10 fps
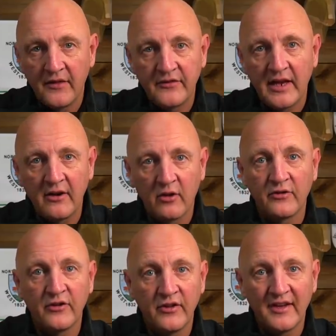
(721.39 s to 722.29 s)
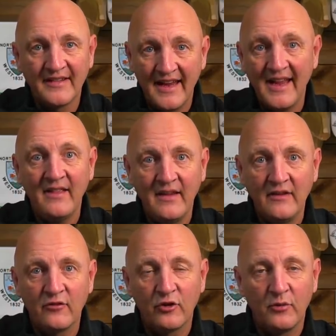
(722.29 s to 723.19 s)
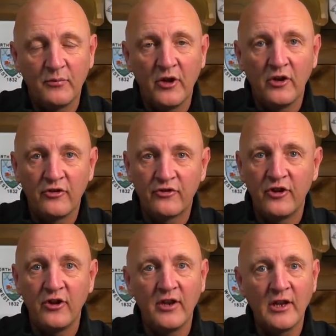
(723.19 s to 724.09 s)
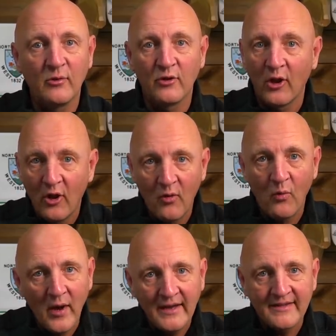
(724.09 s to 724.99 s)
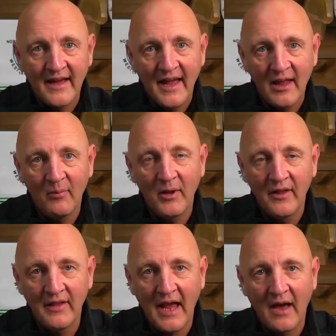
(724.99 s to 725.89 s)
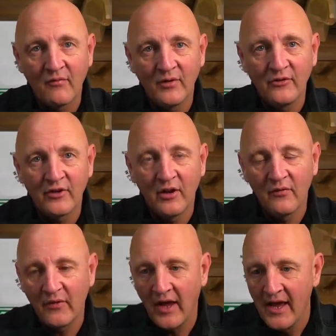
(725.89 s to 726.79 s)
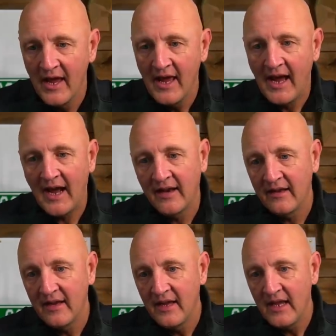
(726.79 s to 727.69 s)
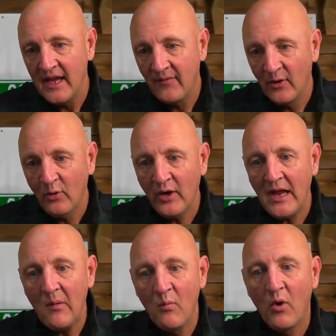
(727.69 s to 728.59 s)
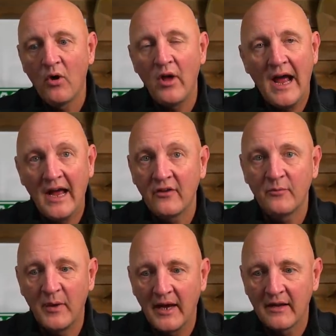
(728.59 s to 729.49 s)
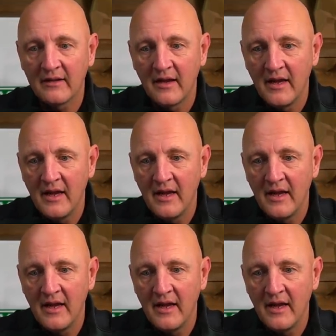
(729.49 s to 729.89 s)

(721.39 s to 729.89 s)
the technology that is in these clubs certainly goes a long way to help the average golfer. And if you look at it in one aspect,